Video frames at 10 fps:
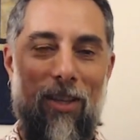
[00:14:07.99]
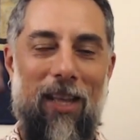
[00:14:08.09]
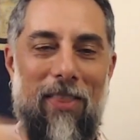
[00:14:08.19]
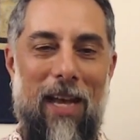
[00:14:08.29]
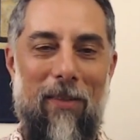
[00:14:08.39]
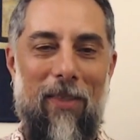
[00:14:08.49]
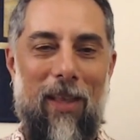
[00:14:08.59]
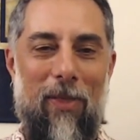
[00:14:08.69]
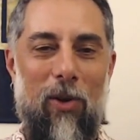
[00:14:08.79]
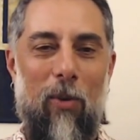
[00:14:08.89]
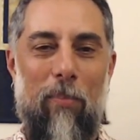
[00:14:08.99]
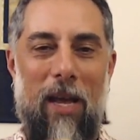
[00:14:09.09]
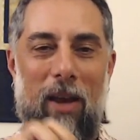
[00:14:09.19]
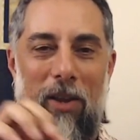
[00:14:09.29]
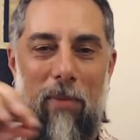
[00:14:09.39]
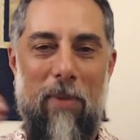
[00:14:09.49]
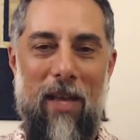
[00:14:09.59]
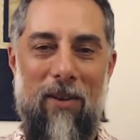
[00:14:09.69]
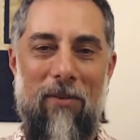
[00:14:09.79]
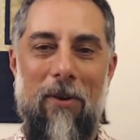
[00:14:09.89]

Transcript: like that, like the old Bionic Man